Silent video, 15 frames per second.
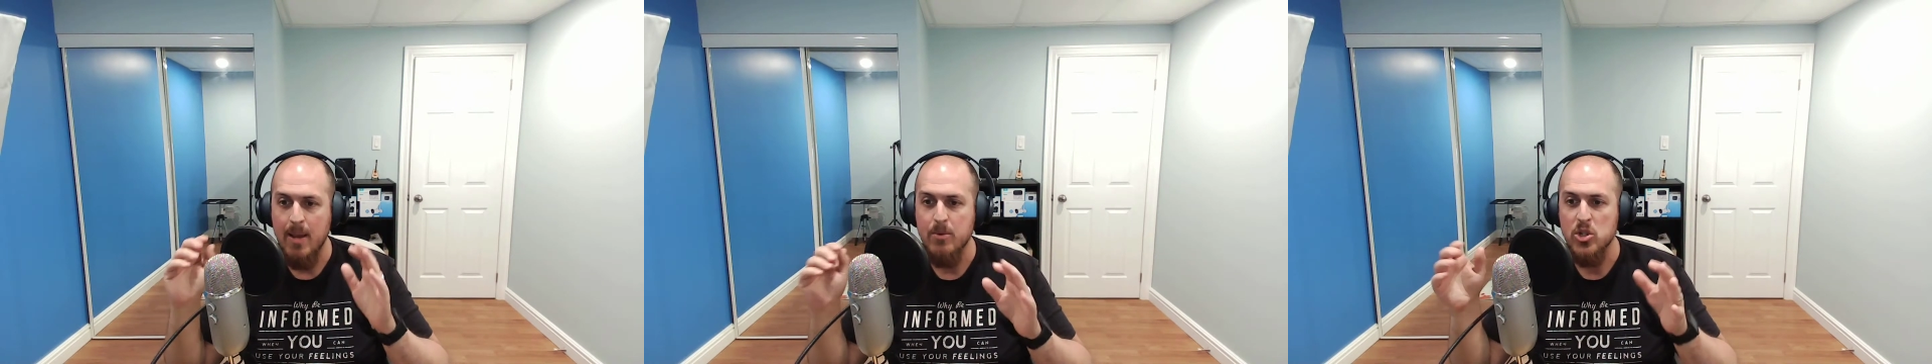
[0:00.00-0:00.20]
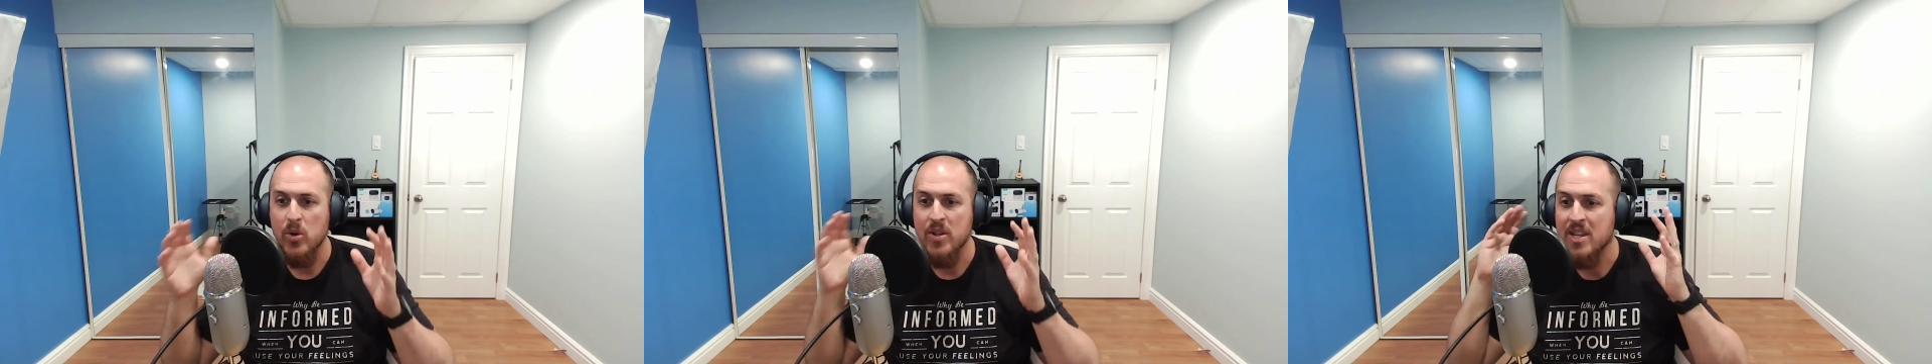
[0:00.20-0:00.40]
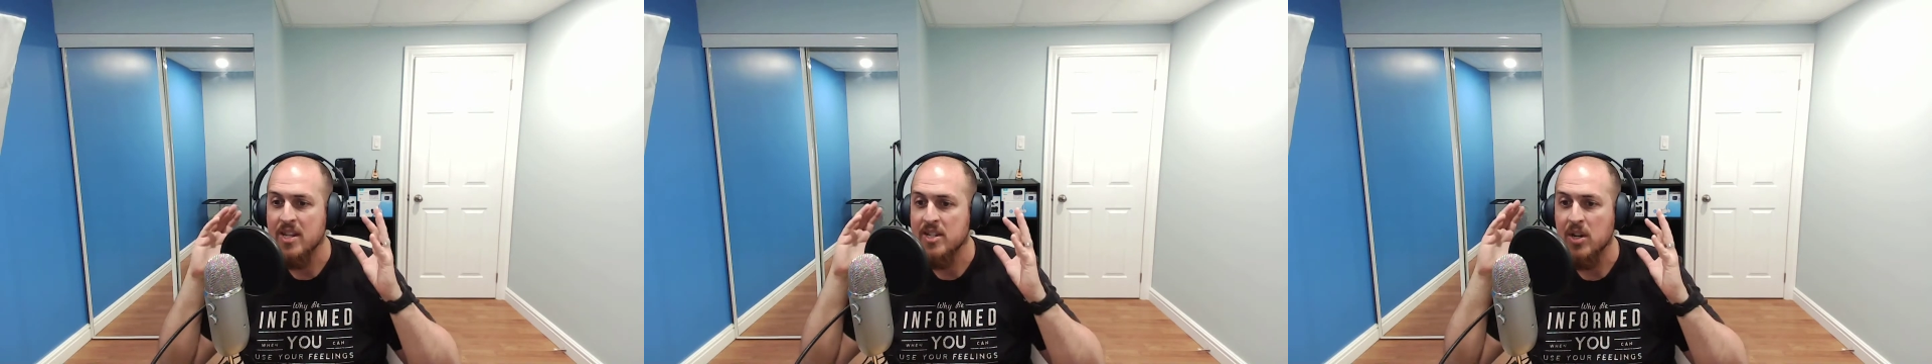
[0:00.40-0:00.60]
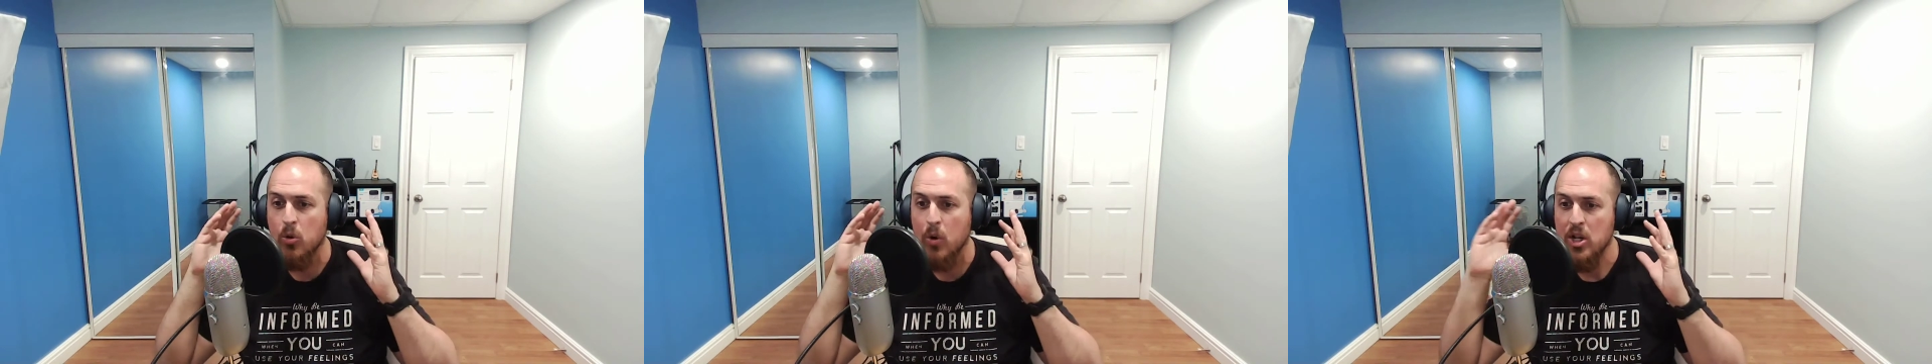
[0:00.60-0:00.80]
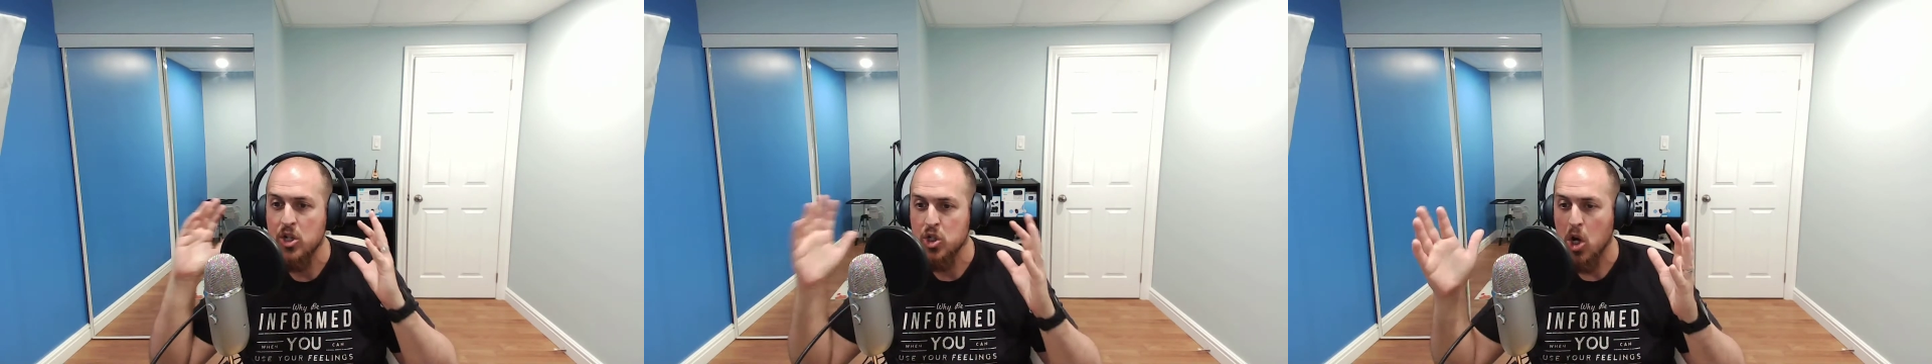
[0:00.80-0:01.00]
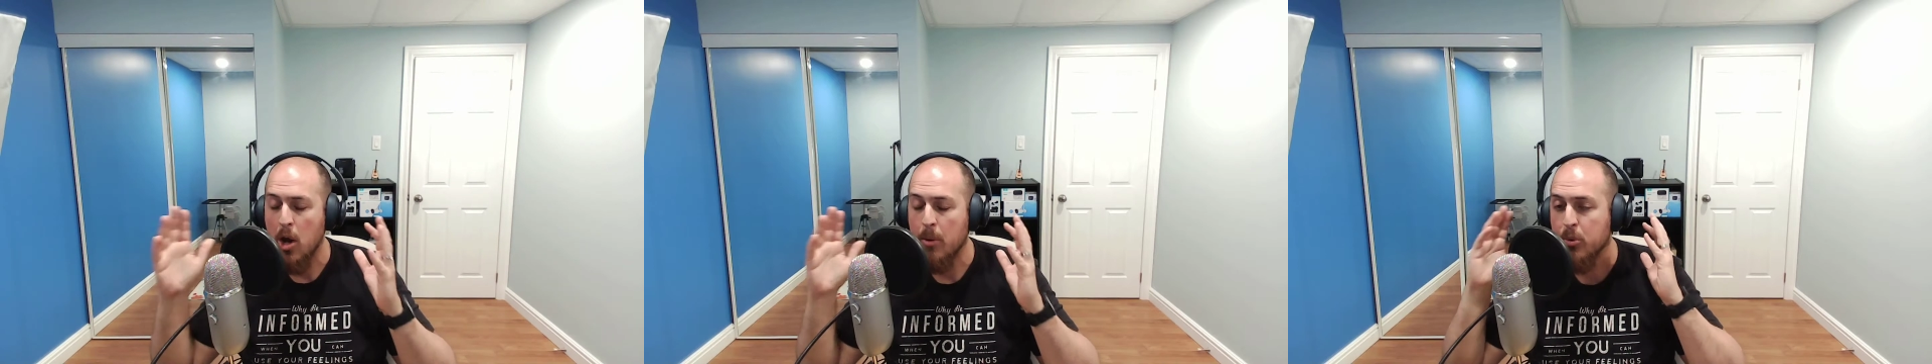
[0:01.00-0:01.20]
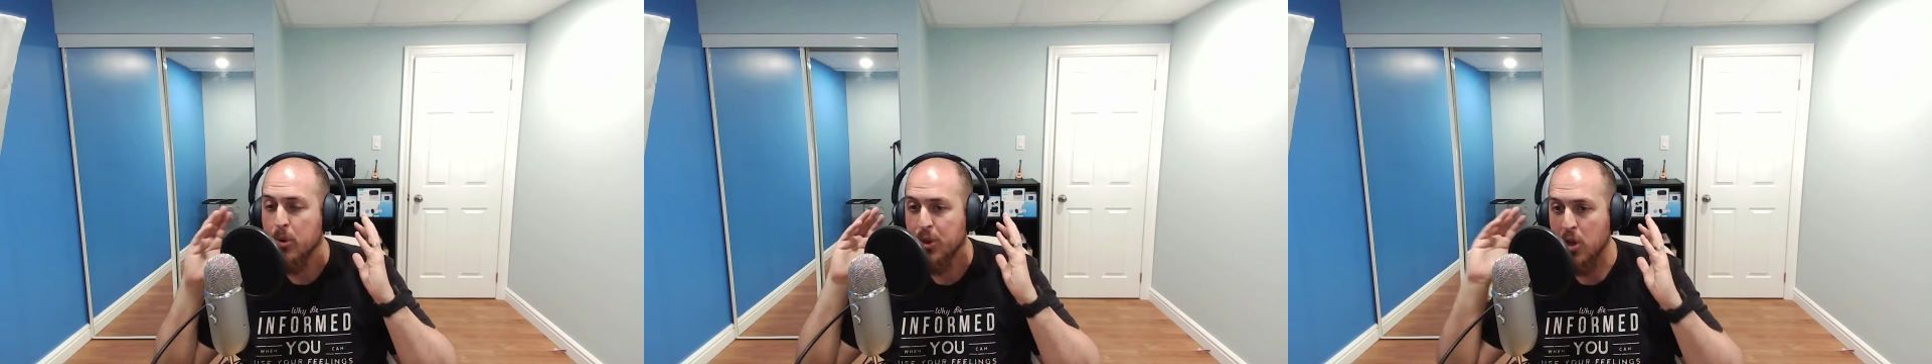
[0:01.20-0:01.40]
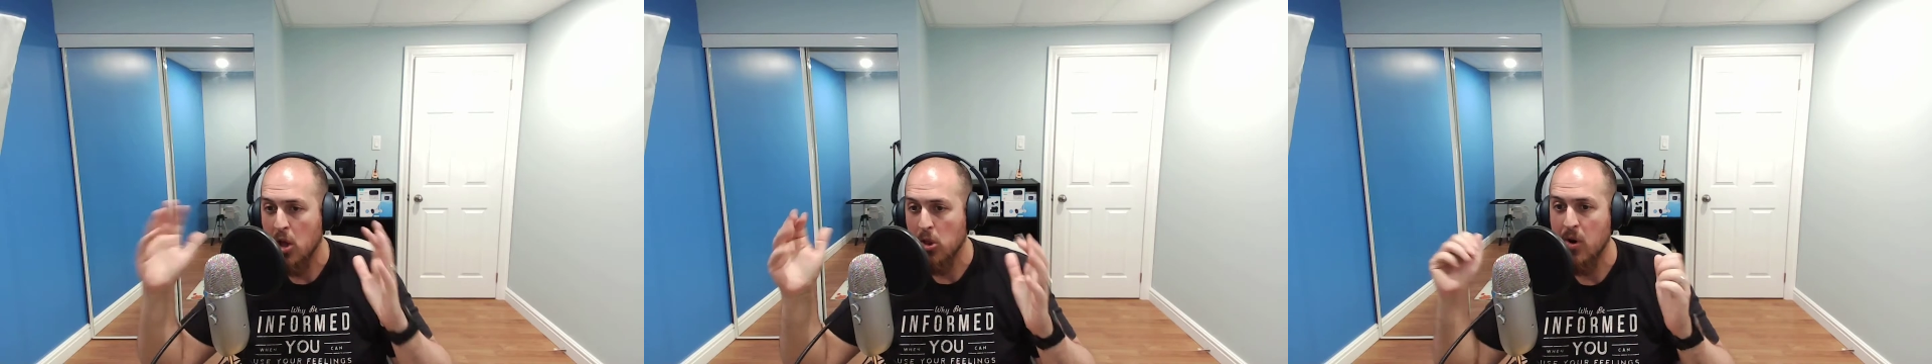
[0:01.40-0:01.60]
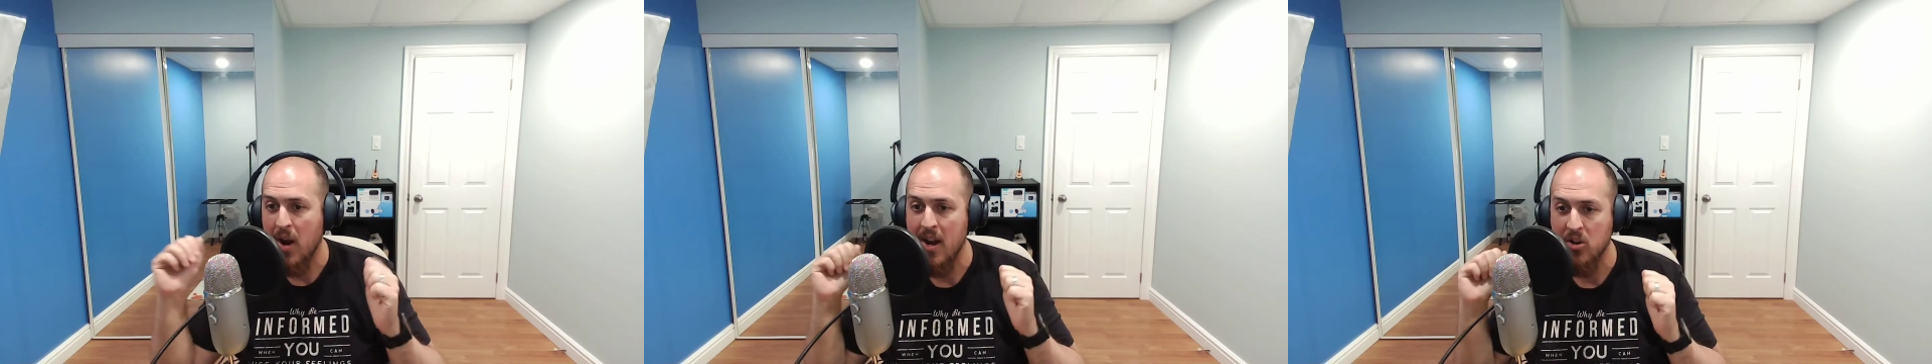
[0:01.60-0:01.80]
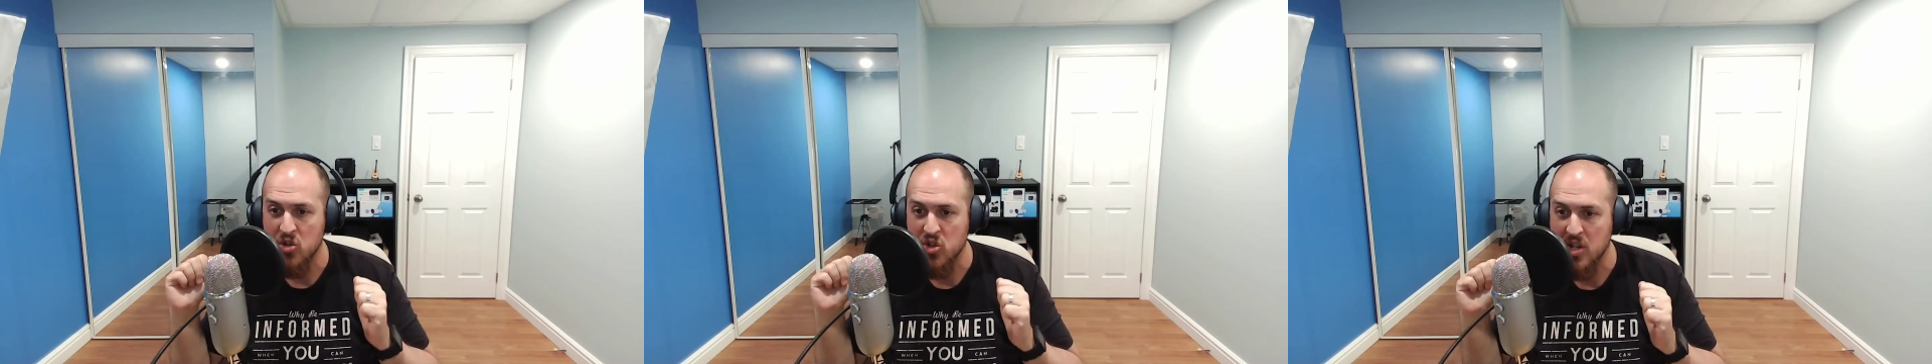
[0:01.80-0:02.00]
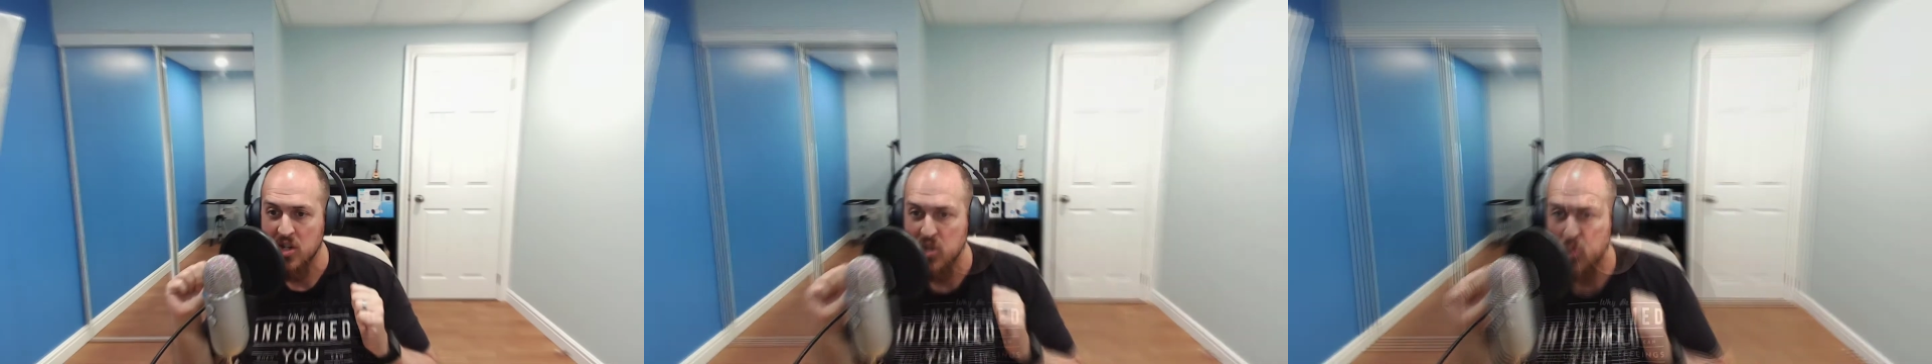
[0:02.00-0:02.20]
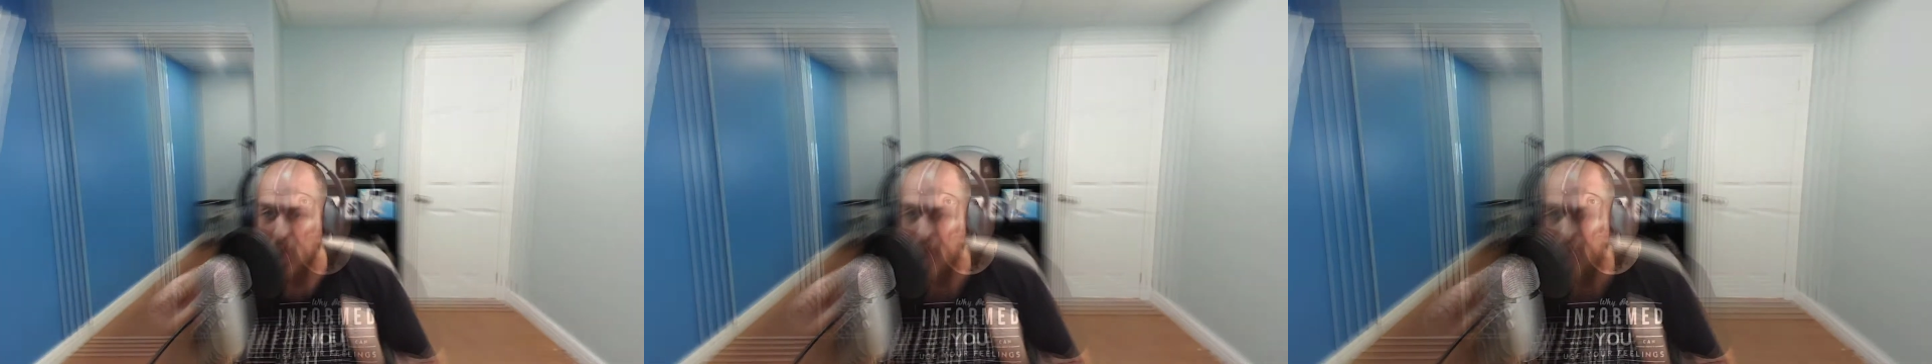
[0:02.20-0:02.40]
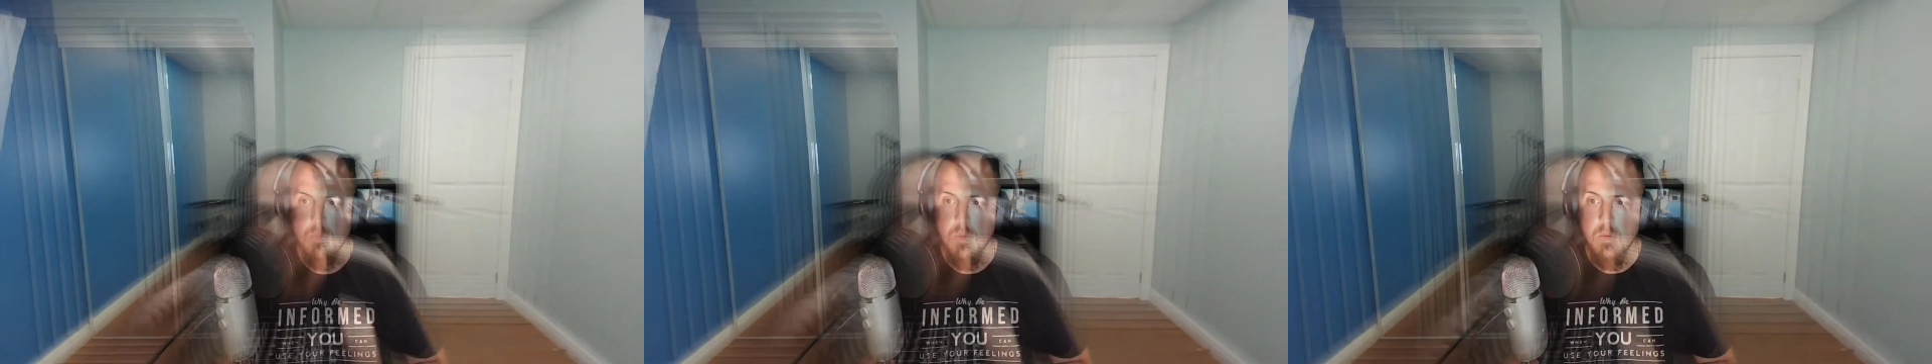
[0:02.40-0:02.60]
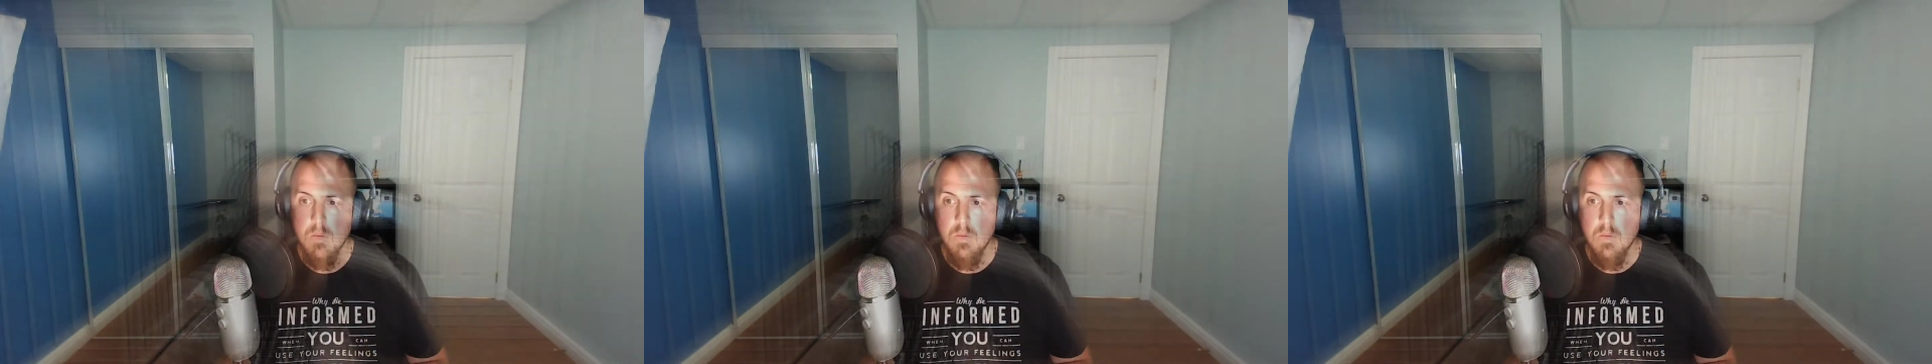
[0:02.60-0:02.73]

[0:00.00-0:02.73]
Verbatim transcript: So it does a great job with color accuracy as well.